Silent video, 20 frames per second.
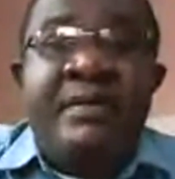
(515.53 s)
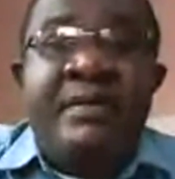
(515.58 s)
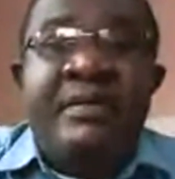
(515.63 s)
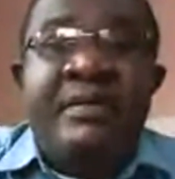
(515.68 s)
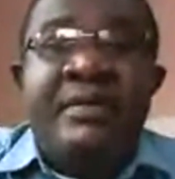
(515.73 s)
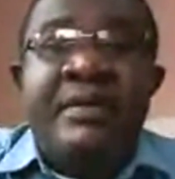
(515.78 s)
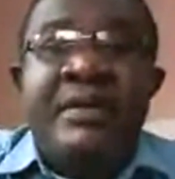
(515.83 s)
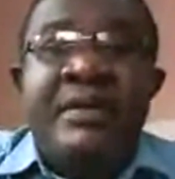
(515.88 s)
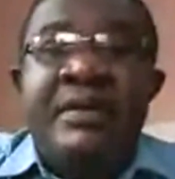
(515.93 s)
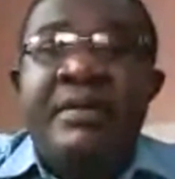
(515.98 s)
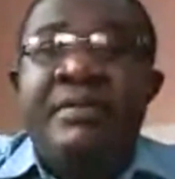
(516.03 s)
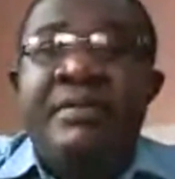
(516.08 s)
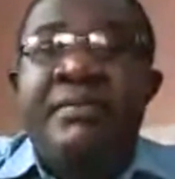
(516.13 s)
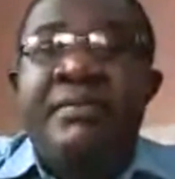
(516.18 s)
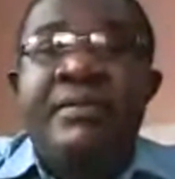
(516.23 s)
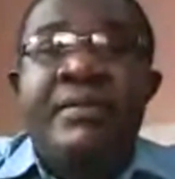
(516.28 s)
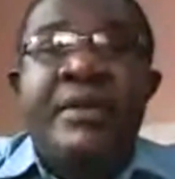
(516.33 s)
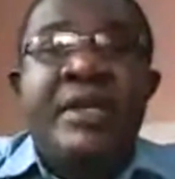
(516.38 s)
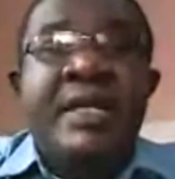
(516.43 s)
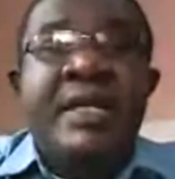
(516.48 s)
does not
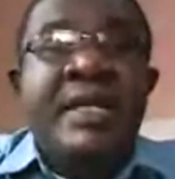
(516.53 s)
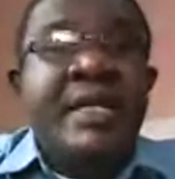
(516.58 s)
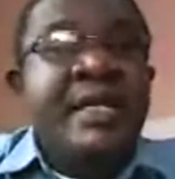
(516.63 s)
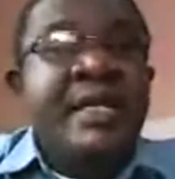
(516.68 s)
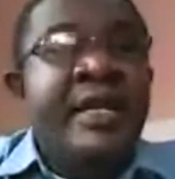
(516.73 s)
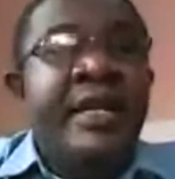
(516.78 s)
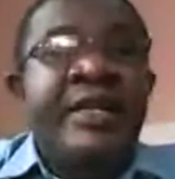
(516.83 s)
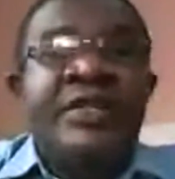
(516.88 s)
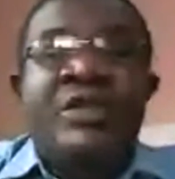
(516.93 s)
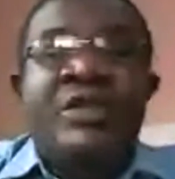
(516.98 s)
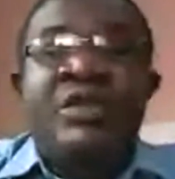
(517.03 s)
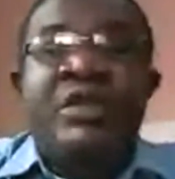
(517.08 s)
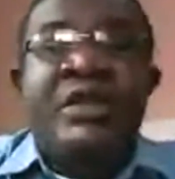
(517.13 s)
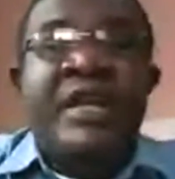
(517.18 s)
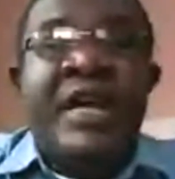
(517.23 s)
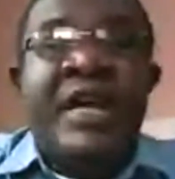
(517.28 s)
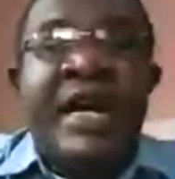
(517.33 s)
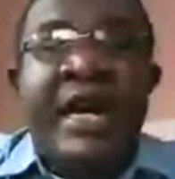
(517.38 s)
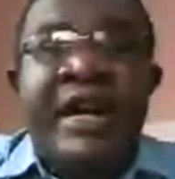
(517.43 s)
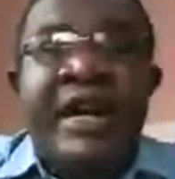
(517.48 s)
have
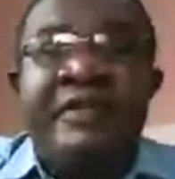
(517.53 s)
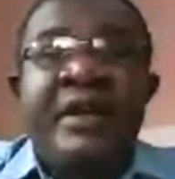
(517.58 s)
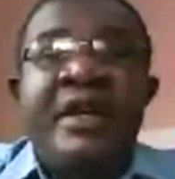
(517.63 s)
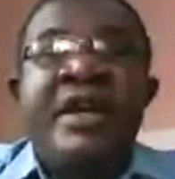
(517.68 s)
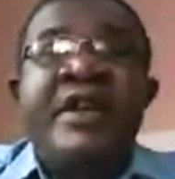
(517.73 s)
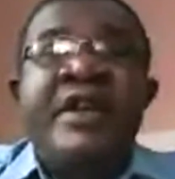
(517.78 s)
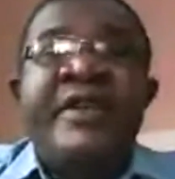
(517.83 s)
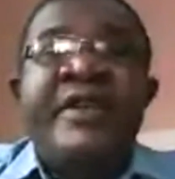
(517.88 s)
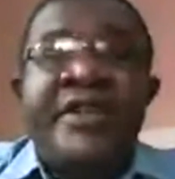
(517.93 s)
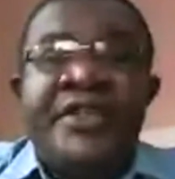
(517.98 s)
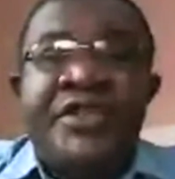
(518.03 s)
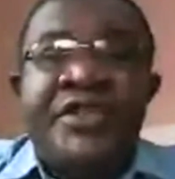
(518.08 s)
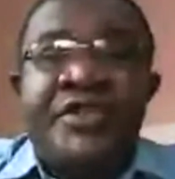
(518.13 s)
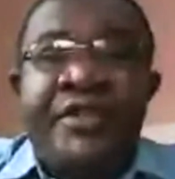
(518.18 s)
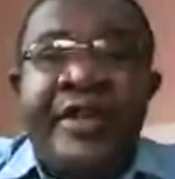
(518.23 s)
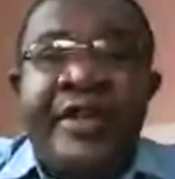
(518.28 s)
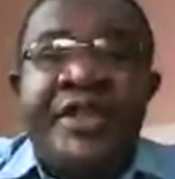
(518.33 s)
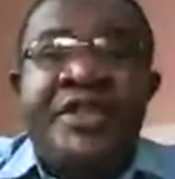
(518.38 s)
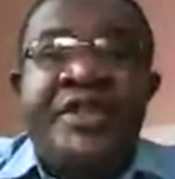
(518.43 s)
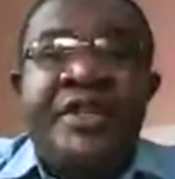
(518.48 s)
a
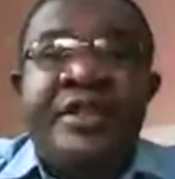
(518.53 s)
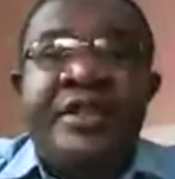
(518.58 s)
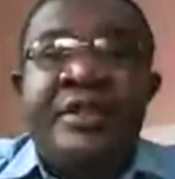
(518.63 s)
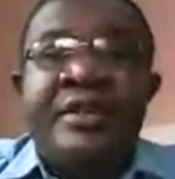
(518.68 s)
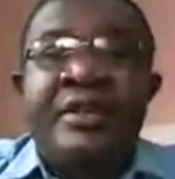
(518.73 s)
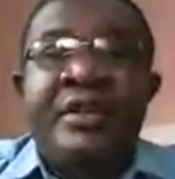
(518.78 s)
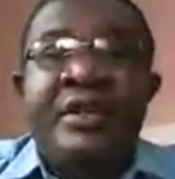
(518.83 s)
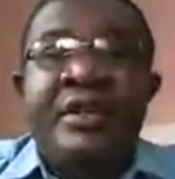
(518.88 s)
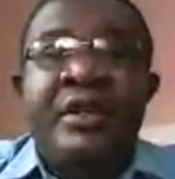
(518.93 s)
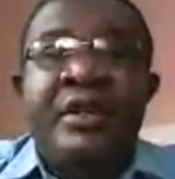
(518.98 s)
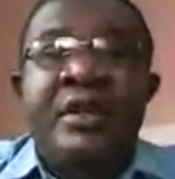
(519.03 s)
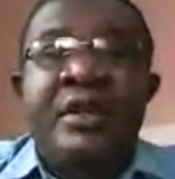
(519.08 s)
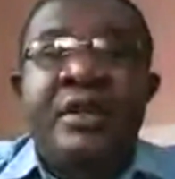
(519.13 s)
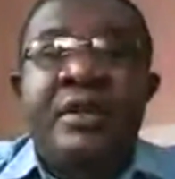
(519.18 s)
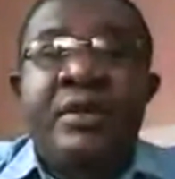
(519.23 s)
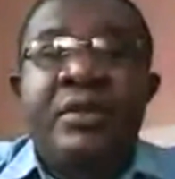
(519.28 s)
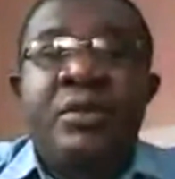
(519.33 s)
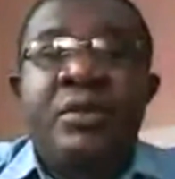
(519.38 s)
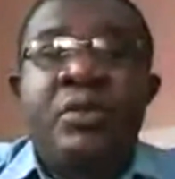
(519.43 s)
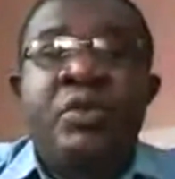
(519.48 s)
registration
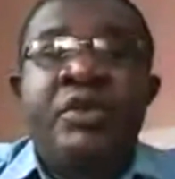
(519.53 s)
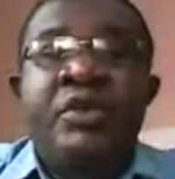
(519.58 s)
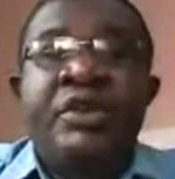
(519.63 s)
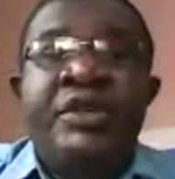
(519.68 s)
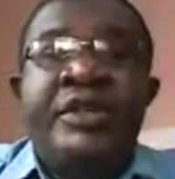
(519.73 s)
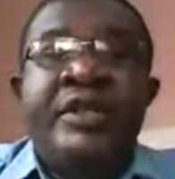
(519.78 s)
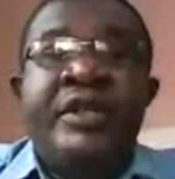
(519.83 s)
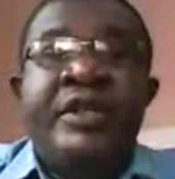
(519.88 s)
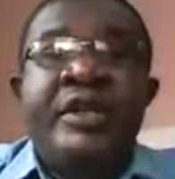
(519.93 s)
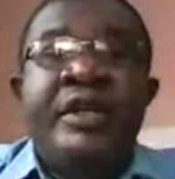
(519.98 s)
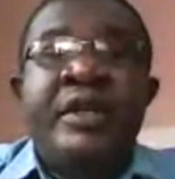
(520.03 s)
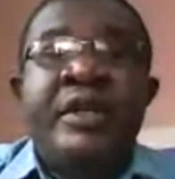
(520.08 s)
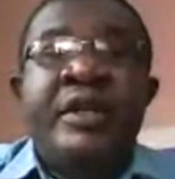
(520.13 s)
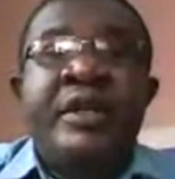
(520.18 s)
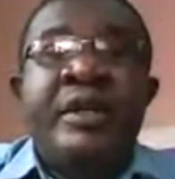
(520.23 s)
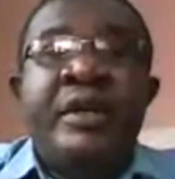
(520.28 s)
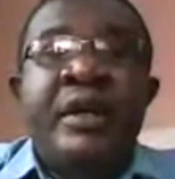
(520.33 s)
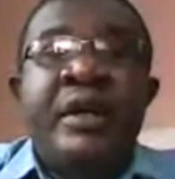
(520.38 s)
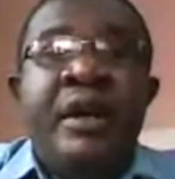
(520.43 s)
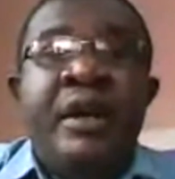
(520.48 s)
with
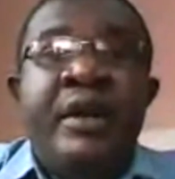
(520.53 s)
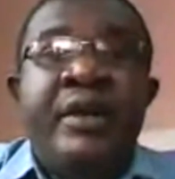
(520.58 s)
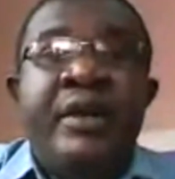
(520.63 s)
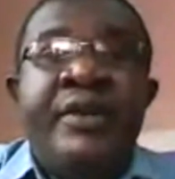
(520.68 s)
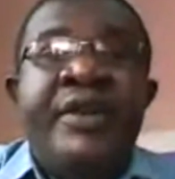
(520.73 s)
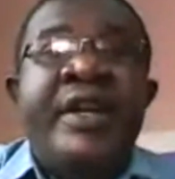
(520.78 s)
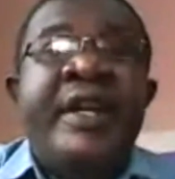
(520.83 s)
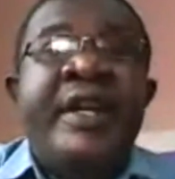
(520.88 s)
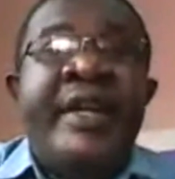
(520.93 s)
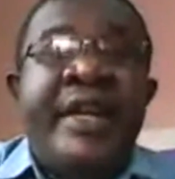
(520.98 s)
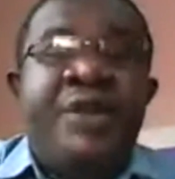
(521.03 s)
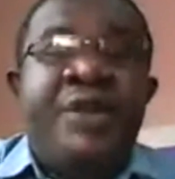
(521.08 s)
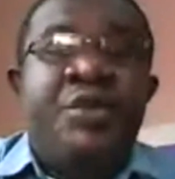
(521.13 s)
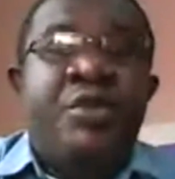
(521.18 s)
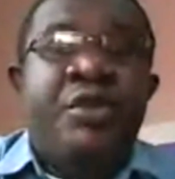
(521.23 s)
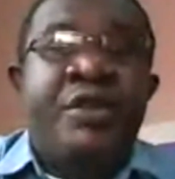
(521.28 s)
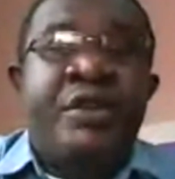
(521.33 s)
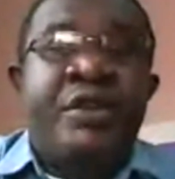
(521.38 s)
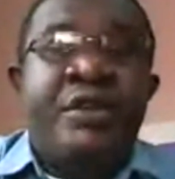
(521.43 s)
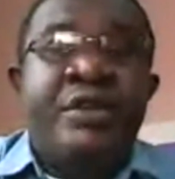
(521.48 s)
the
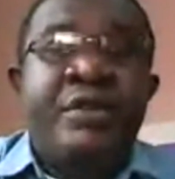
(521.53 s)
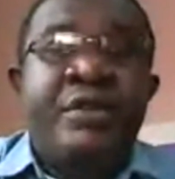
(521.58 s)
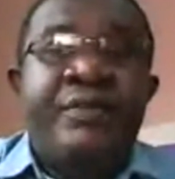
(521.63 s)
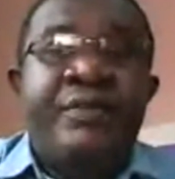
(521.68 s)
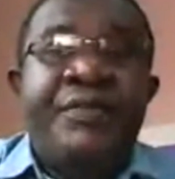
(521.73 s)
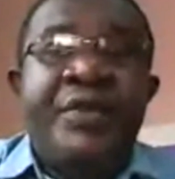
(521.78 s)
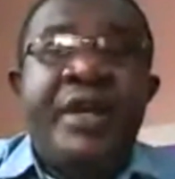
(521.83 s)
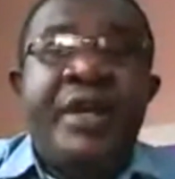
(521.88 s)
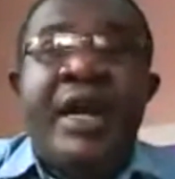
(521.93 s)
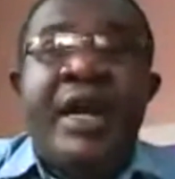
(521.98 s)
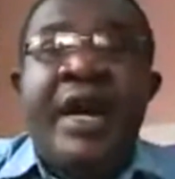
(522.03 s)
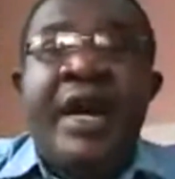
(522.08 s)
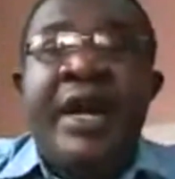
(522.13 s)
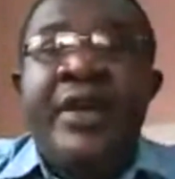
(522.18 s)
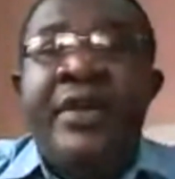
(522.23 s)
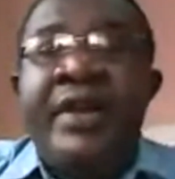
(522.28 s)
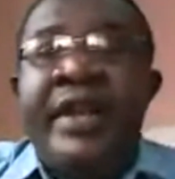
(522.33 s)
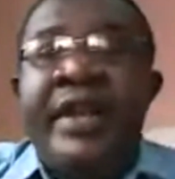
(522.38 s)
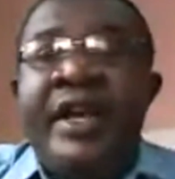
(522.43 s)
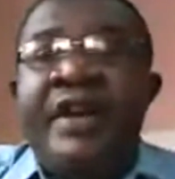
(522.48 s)
network,
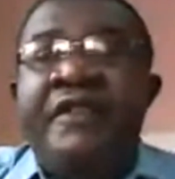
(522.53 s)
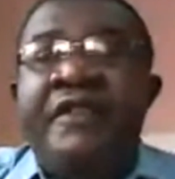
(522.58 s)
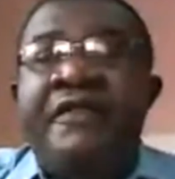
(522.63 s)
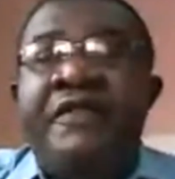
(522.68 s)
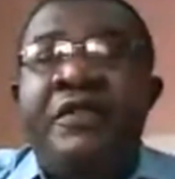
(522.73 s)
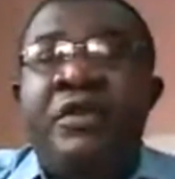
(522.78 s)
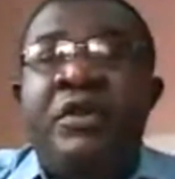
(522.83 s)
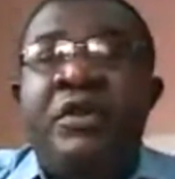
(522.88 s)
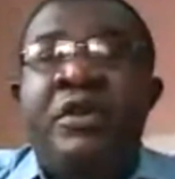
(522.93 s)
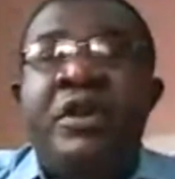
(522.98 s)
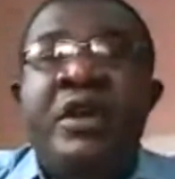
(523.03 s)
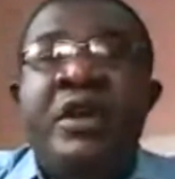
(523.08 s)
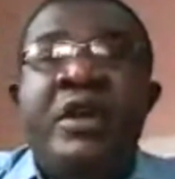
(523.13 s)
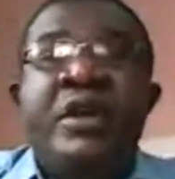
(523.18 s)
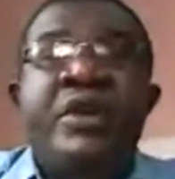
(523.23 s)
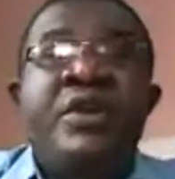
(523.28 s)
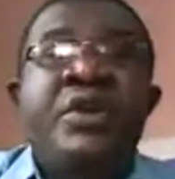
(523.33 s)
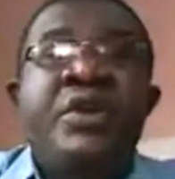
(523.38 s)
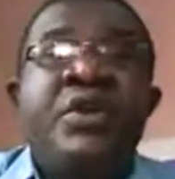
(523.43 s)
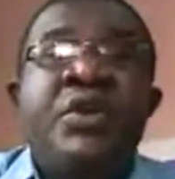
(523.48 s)
and therefore
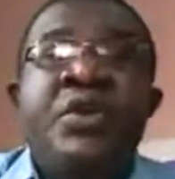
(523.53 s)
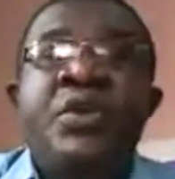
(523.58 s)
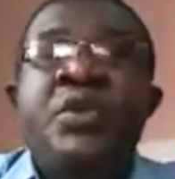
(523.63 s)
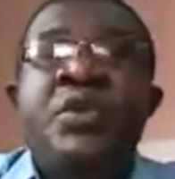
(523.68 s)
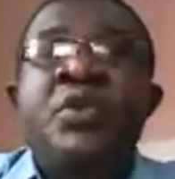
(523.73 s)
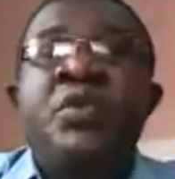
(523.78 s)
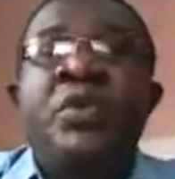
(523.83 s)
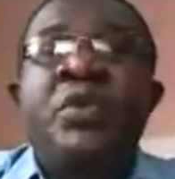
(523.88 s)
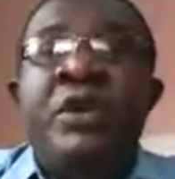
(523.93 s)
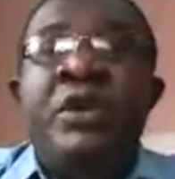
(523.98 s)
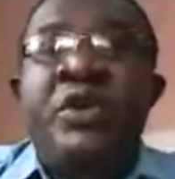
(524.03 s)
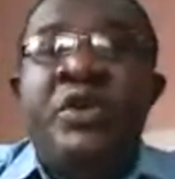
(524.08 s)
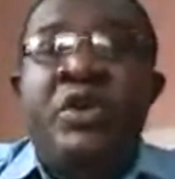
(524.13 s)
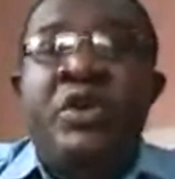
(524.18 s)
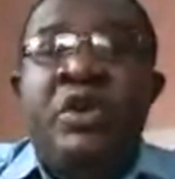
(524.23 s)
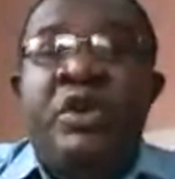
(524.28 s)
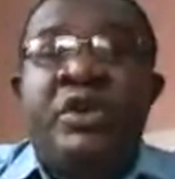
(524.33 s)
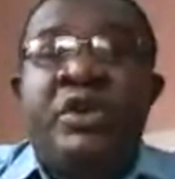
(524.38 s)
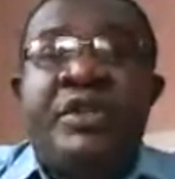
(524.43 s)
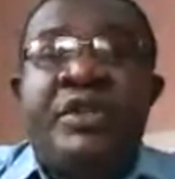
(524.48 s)
you will
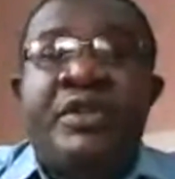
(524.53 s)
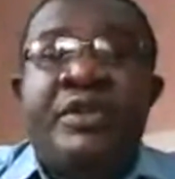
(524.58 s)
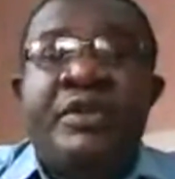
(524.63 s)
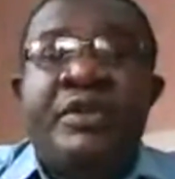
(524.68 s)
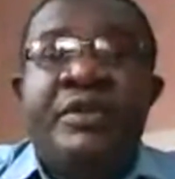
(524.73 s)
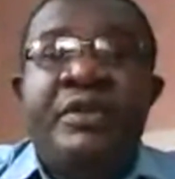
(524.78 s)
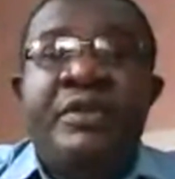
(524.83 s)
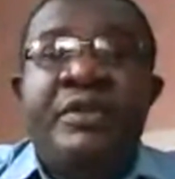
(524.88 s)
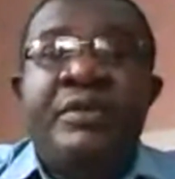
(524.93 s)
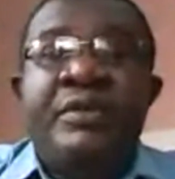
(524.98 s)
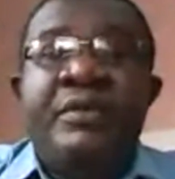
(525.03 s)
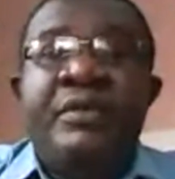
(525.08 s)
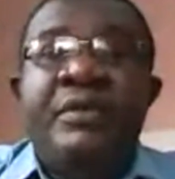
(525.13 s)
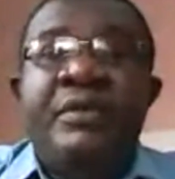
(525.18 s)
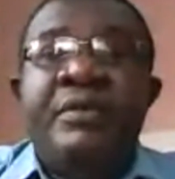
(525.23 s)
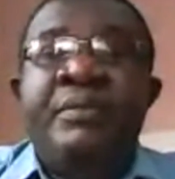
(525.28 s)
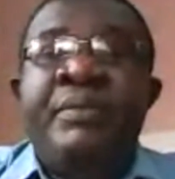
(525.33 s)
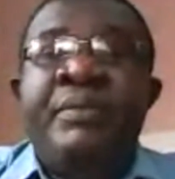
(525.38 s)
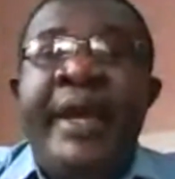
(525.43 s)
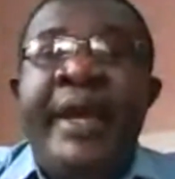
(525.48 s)
not
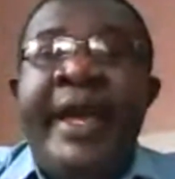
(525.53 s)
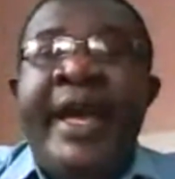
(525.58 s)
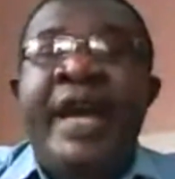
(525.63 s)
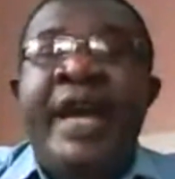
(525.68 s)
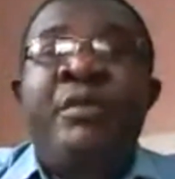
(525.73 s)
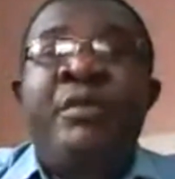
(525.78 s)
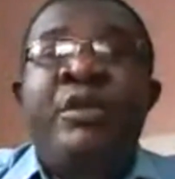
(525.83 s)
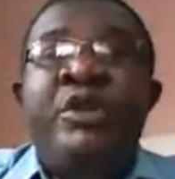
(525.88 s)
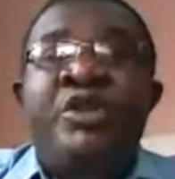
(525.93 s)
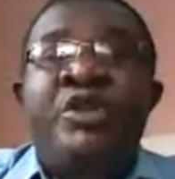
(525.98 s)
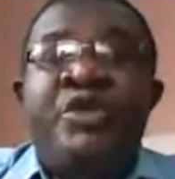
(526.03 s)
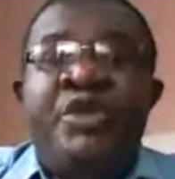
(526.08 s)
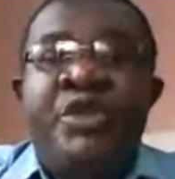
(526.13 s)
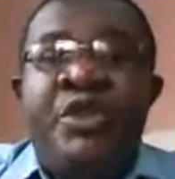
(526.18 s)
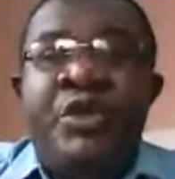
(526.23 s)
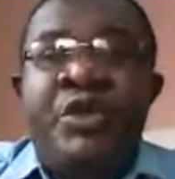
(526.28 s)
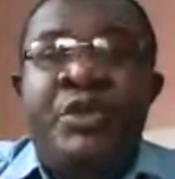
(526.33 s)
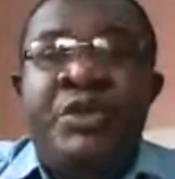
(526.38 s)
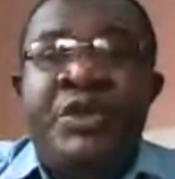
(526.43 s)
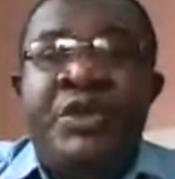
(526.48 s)
be able to
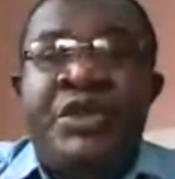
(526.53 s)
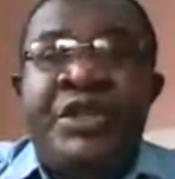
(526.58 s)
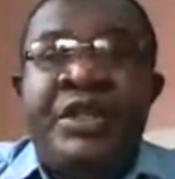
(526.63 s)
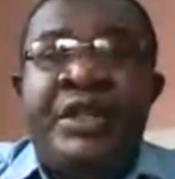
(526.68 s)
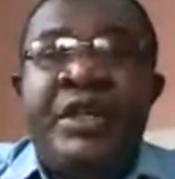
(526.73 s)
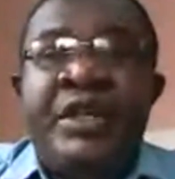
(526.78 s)
use it.